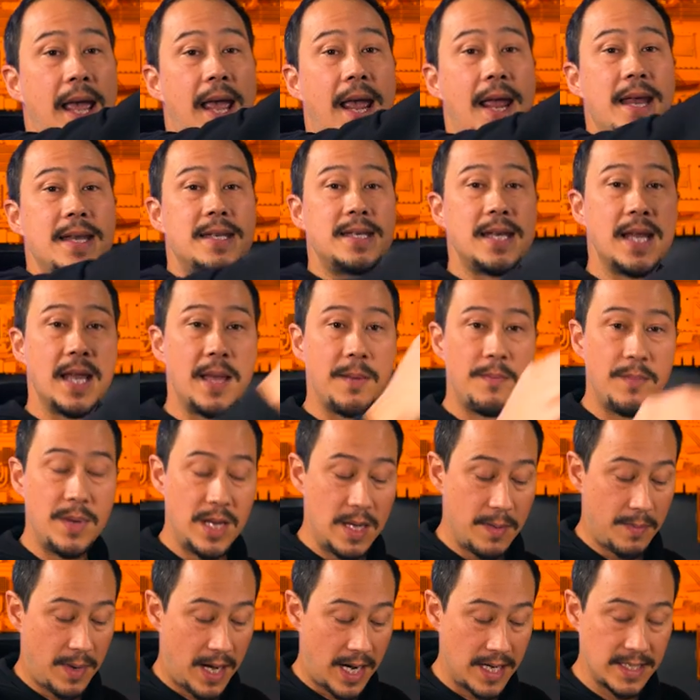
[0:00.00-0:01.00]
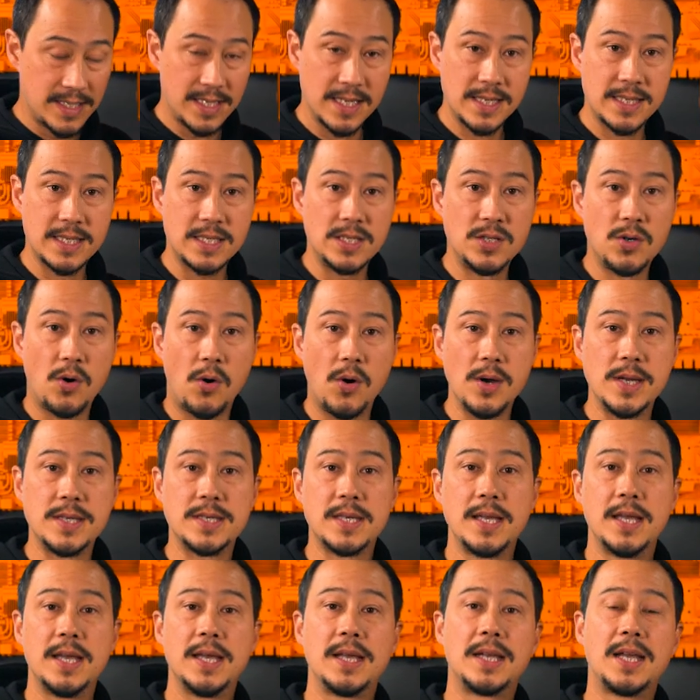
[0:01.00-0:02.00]
and minimizes
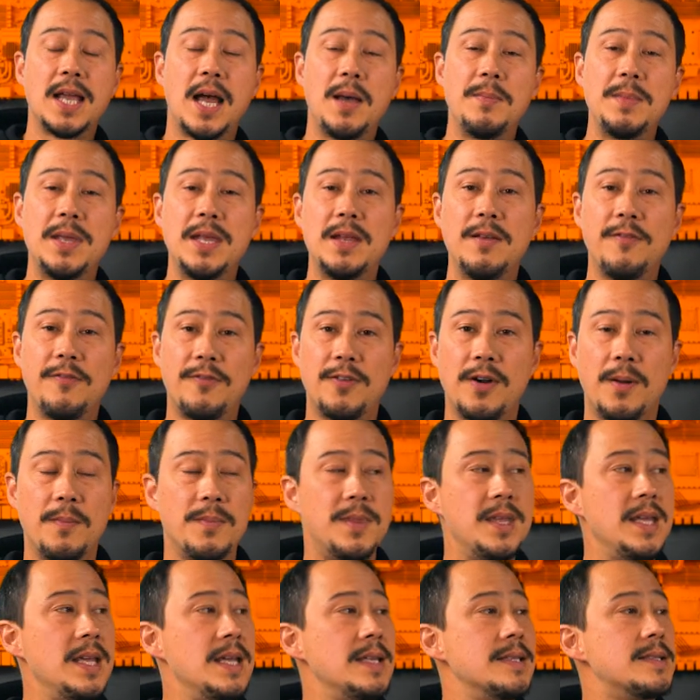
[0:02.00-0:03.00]
noise coming from the